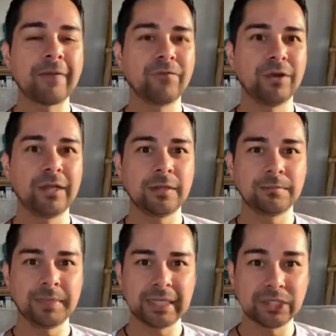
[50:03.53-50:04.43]
Pull back,
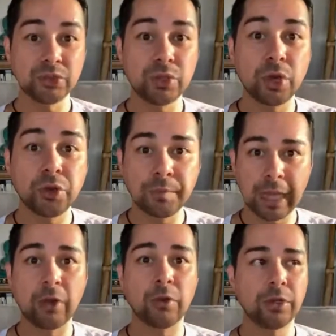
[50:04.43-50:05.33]
Ferny, because you
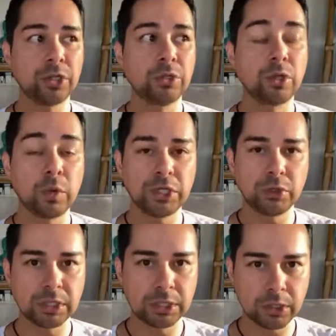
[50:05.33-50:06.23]
know your power. You
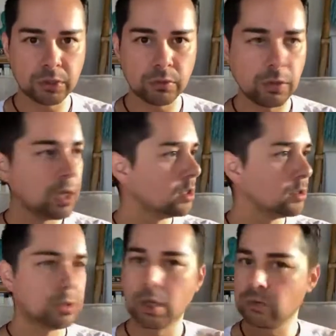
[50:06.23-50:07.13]
know what you can do.
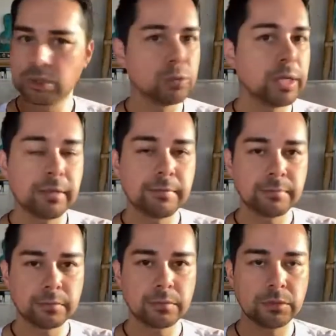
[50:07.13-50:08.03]
Don't do
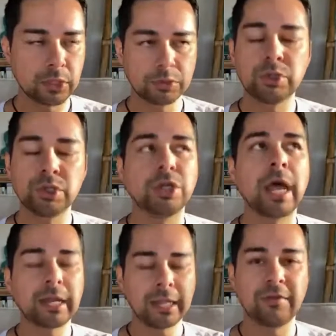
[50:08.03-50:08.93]
it.
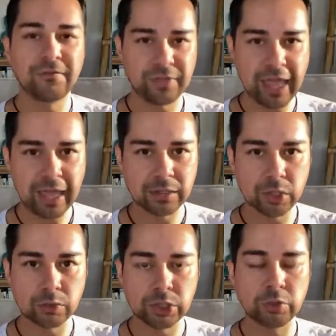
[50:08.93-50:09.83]
You're not here for
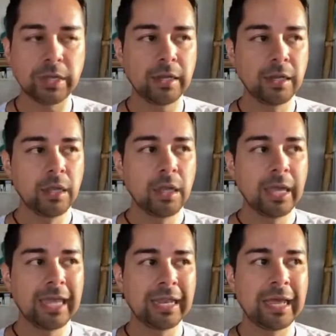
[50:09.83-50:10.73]
that. Don't do it.
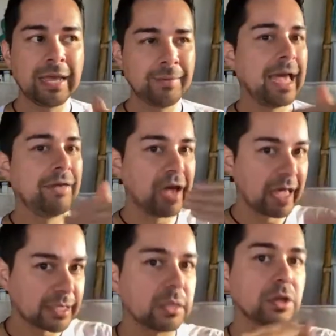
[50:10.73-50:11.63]
And
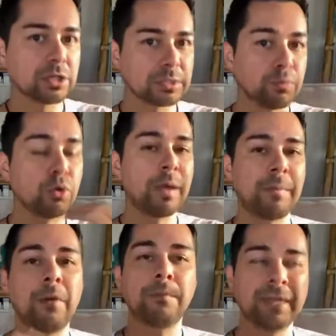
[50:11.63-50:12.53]
I've had to learn to
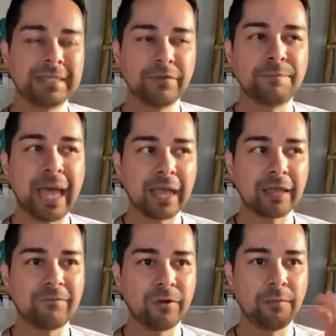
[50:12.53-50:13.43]
pull
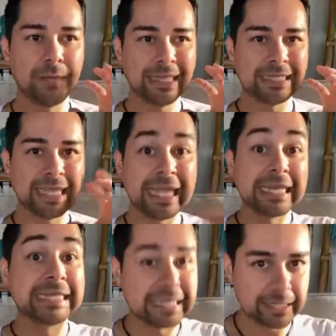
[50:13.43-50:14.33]
myself back from
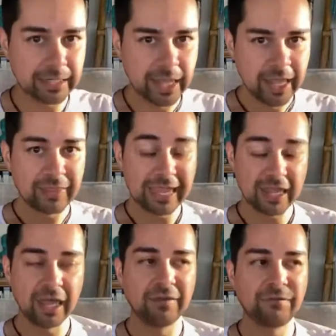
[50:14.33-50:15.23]
intending
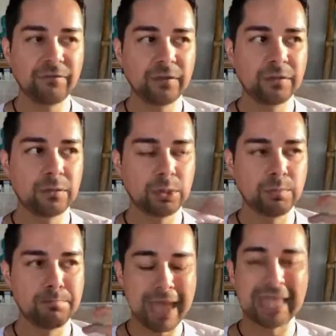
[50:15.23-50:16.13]
that kind of
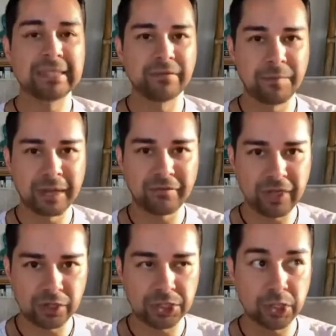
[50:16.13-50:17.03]
massive
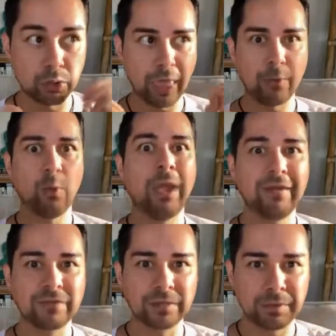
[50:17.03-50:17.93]
amount of energy or
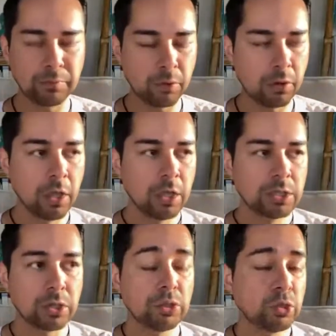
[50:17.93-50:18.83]
that wave to
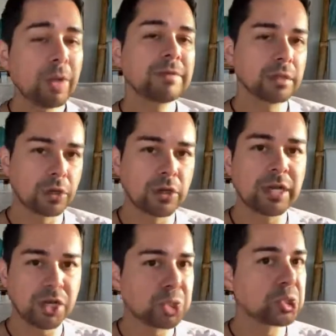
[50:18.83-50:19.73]
people. So you have to
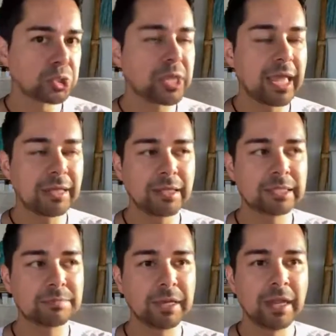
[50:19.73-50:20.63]
learn and
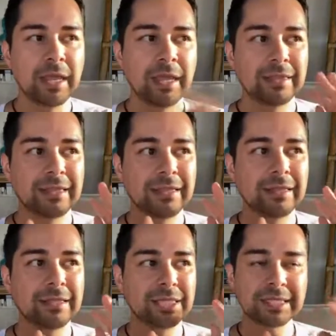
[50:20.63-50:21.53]
understand this. But
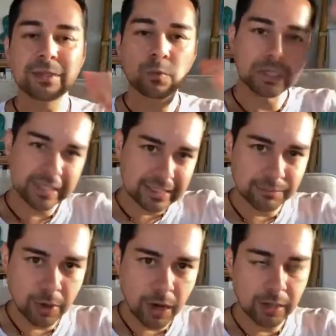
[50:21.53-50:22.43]
just the
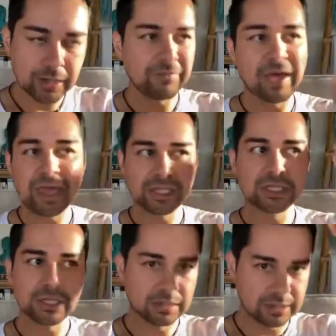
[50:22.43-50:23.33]
releasing part, if
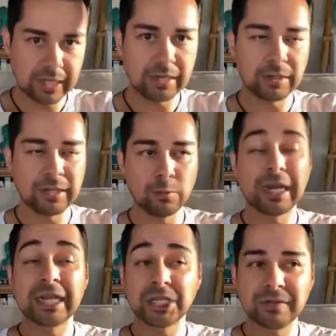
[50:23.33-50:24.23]
I had just done
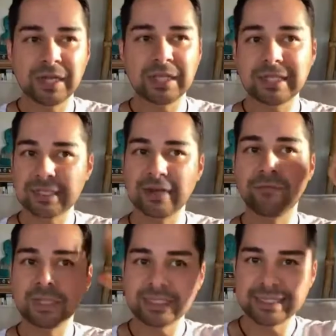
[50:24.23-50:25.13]
it, and what I should have done is,
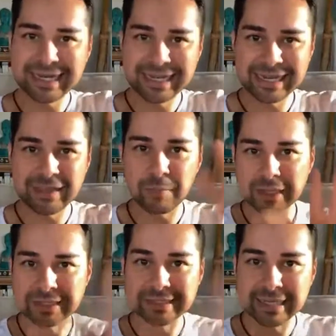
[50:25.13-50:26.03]
instead of releasing it in
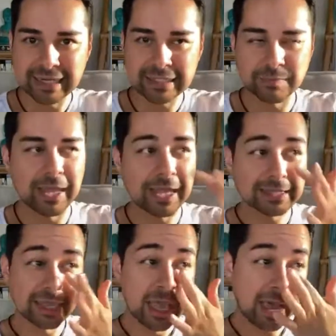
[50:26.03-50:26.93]
the gift box and sending it to
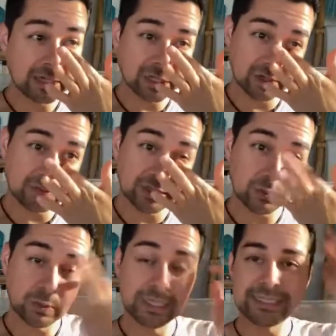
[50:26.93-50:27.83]
my ex, I should
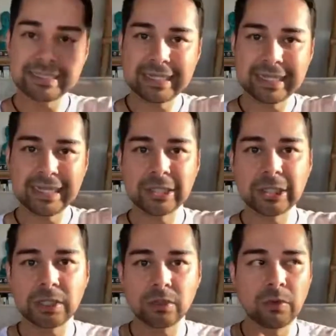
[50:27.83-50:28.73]
have just released
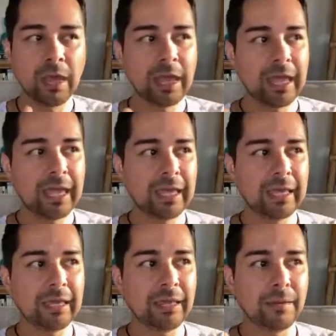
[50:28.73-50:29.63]
it into
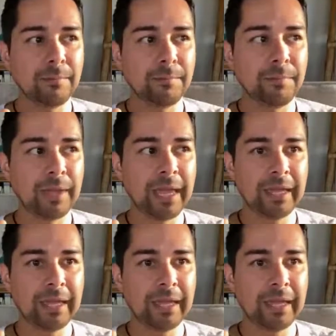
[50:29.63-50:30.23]
a